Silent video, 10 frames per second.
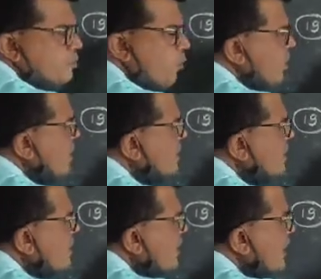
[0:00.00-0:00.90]
smaller
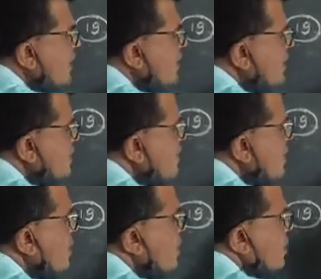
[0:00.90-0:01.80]
circle, and D is the
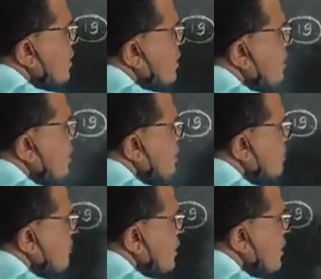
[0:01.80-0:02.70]

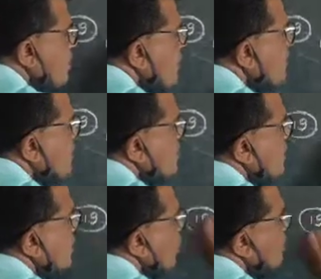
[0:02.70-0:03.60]
bigger
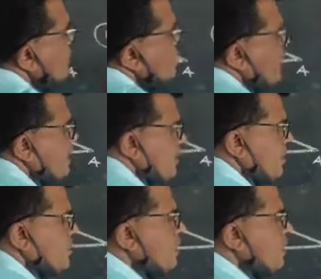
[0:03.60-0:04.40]
circle of the center.